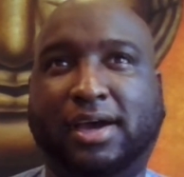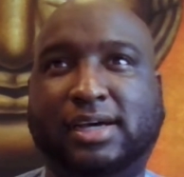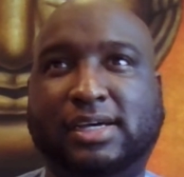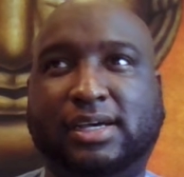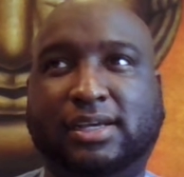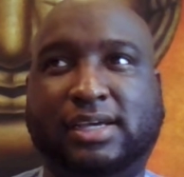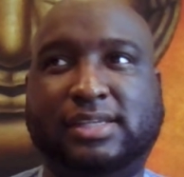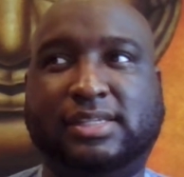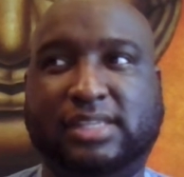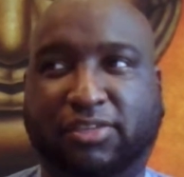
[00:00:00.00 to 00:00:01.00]
a
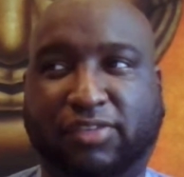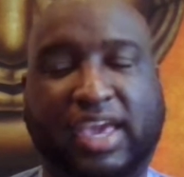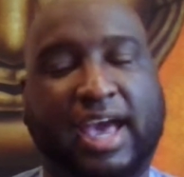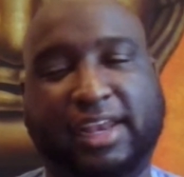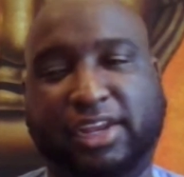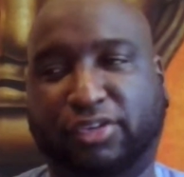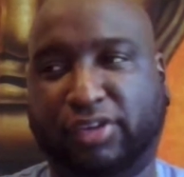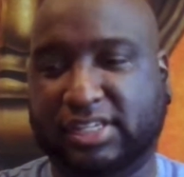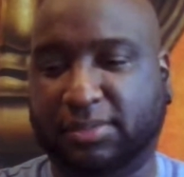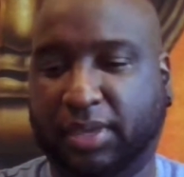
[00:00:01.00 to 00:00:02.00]
CV and a
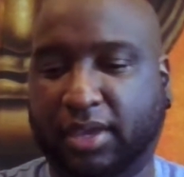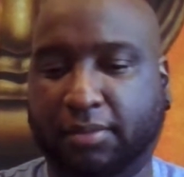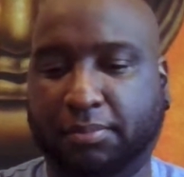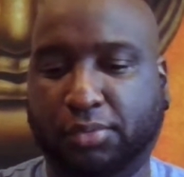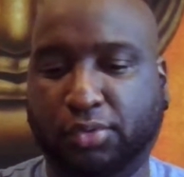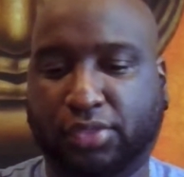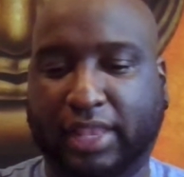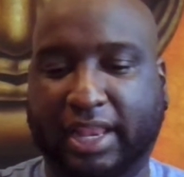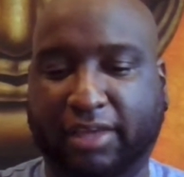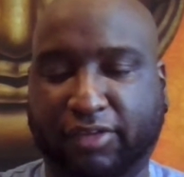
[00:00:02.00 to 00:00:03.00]
resume are both
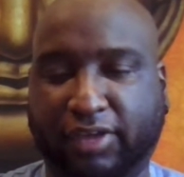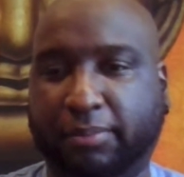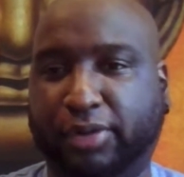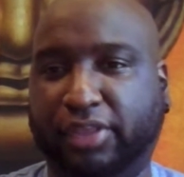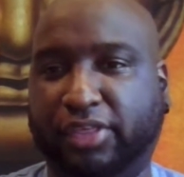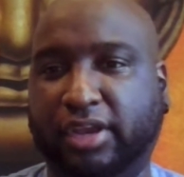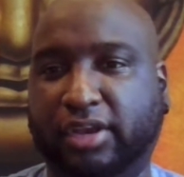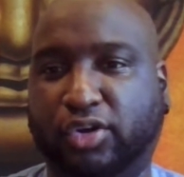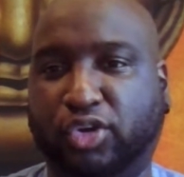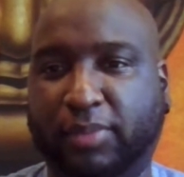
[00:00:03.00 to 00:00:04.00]
living, breathing
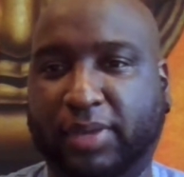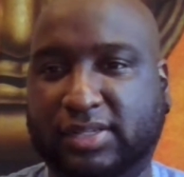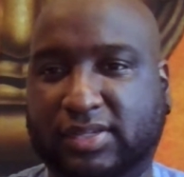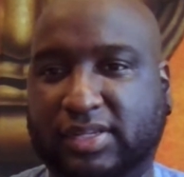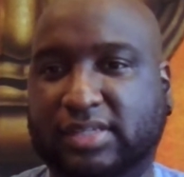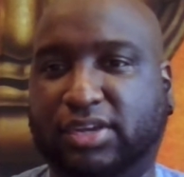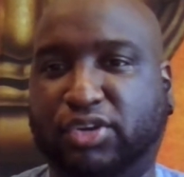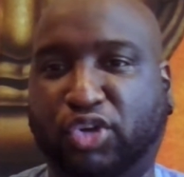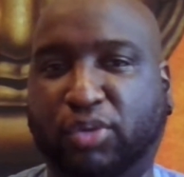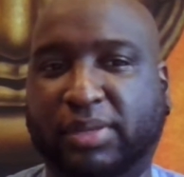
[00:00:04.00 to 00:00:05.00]
documents. These are
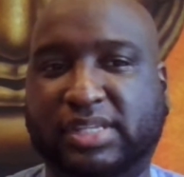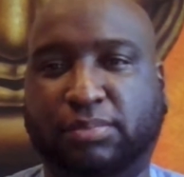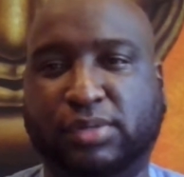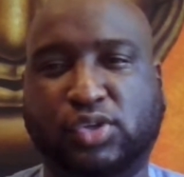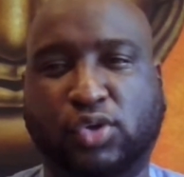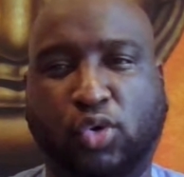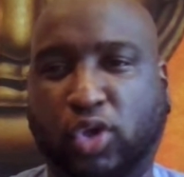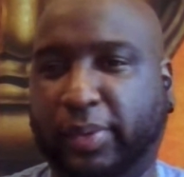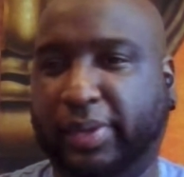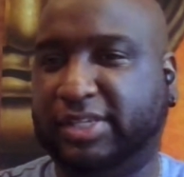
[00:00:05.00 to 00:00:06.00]
documents that must
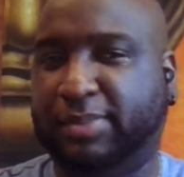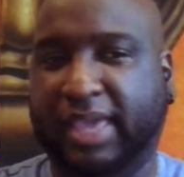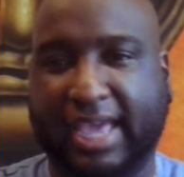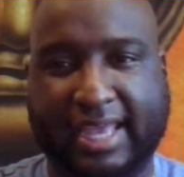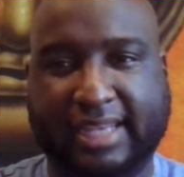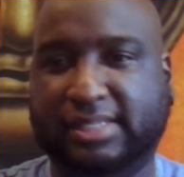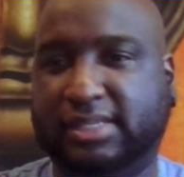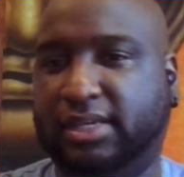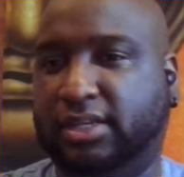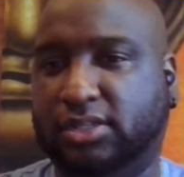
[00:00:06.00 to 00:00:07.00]
always be
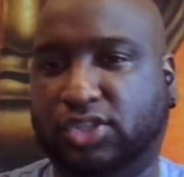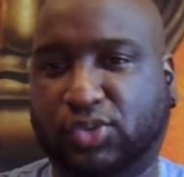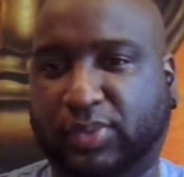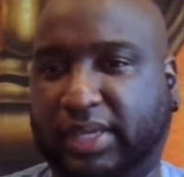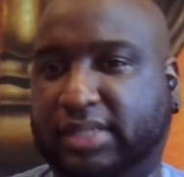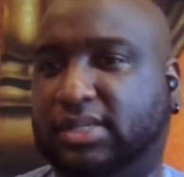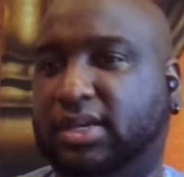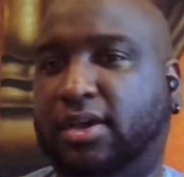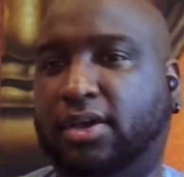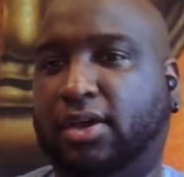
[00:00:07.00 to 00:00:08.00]
edited, tweaked
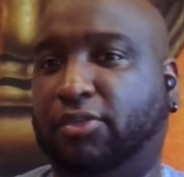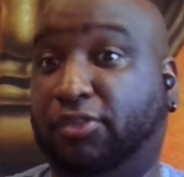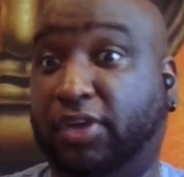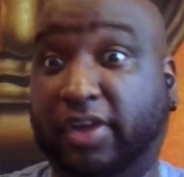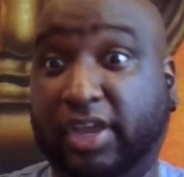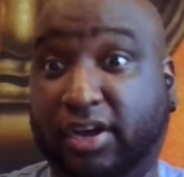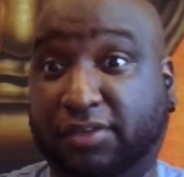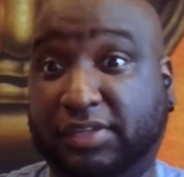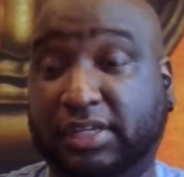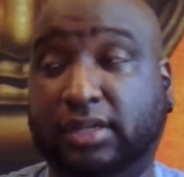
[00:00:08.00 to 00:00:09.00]
very
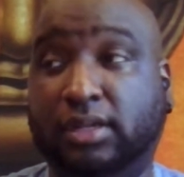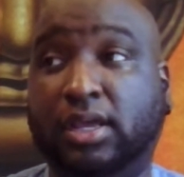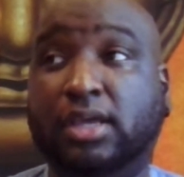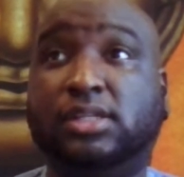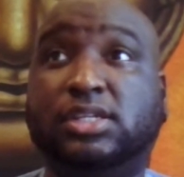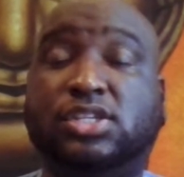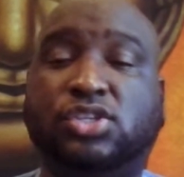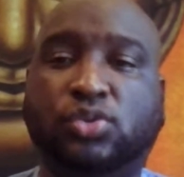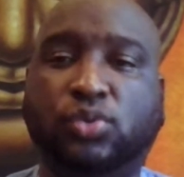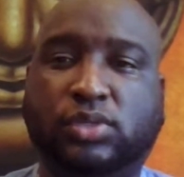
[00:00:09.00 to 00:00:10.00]
often to
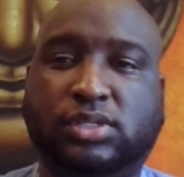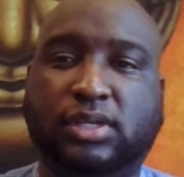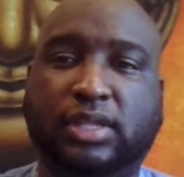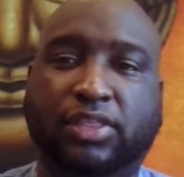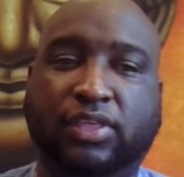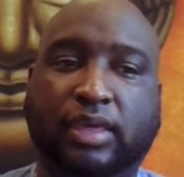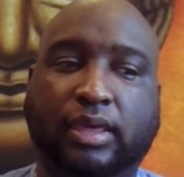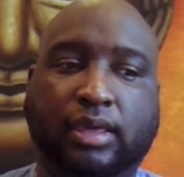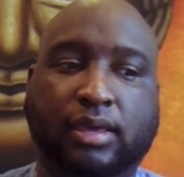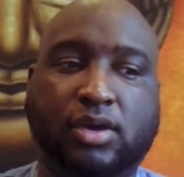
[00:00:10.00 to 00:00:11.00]
suit
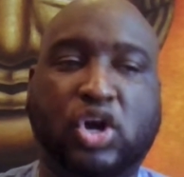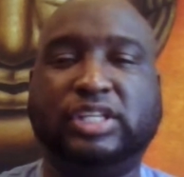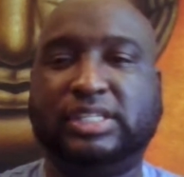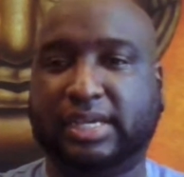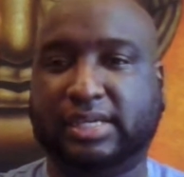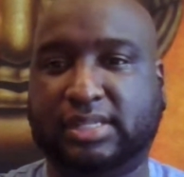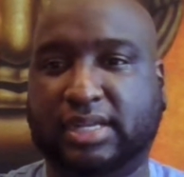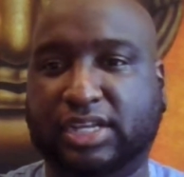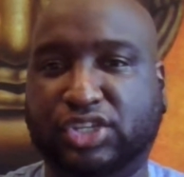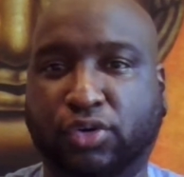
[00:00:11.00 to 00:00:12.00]
the context
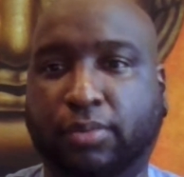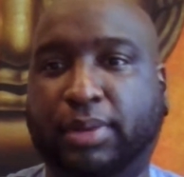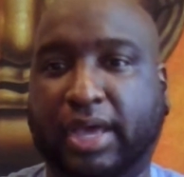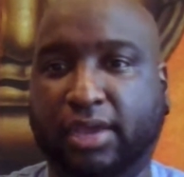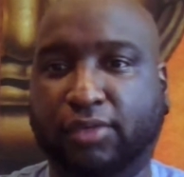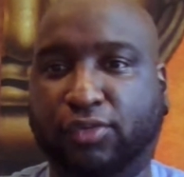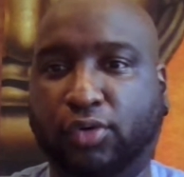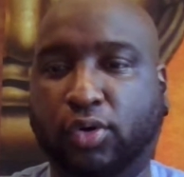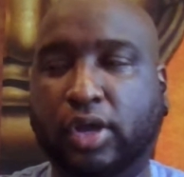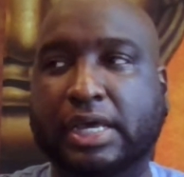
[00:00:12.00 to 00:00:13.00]
that you're applying for.